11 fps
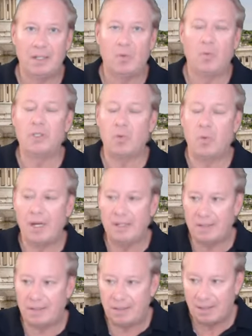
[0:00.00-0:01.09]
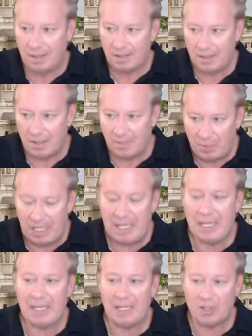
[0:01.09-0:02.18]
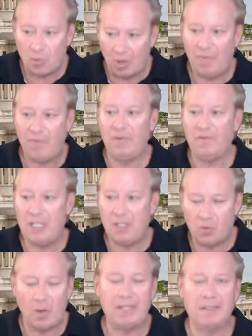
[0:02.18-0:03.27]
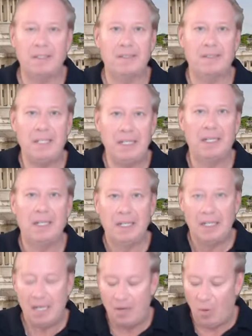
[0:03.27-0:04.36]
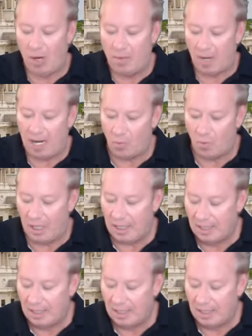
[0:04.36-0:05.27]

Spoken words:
which was competing in 2015, 2016, and one by one,